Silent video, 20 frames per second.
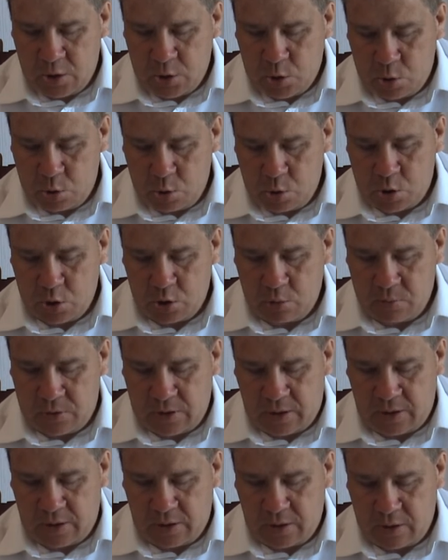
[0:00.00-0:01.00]
Jerusalem
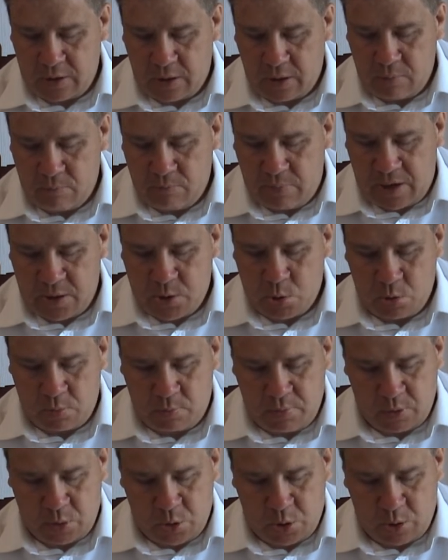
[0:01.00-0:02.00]
taken, Basra
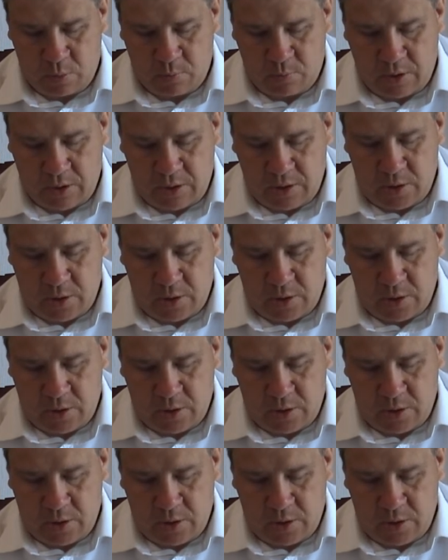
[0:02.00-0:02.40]
built up,